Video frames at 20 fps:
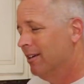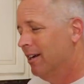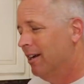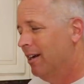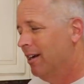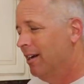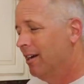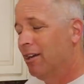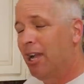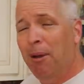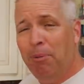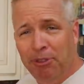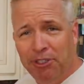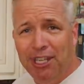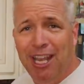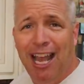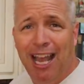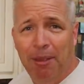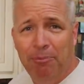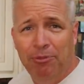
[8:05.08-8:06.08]
a couple
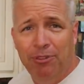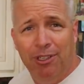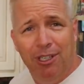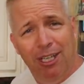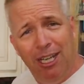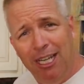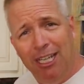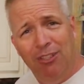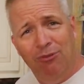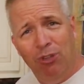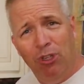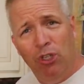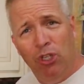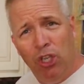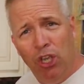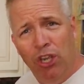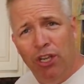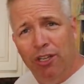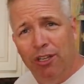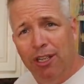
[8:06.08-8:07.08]
times, and it's real
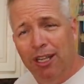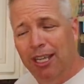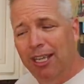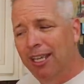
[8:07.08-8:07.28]
good.